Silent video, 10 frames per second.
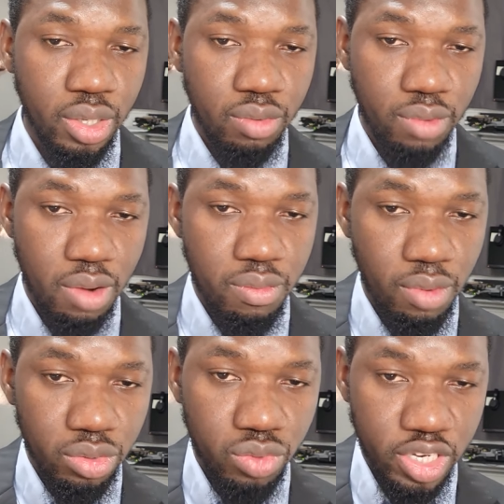When we
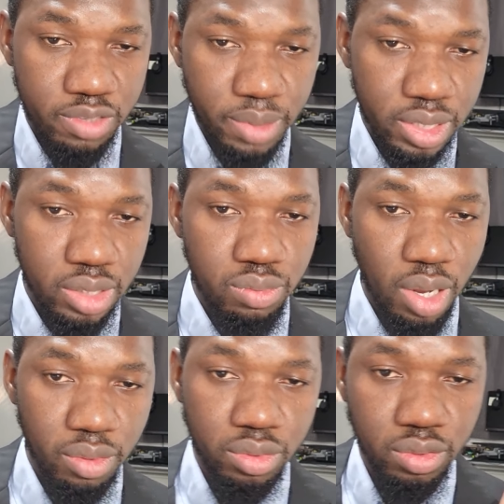want to express it, we
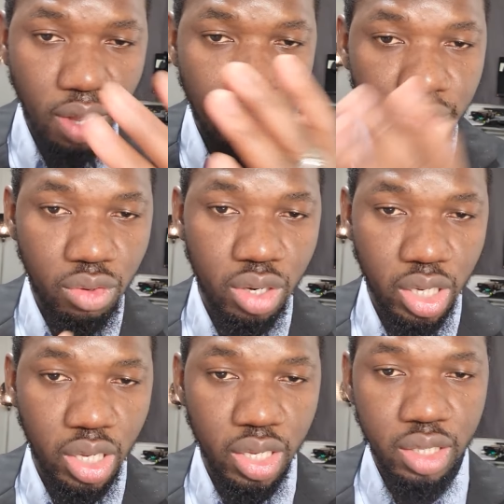are going to have log
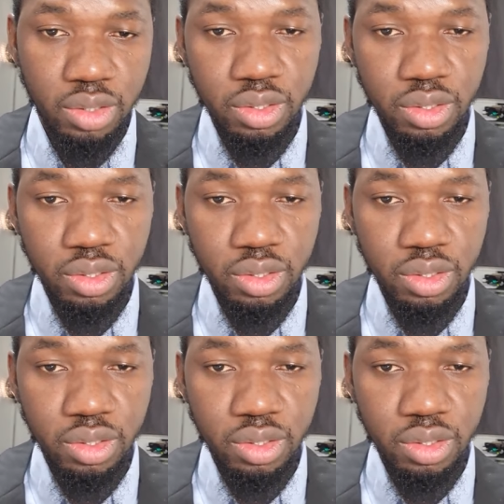A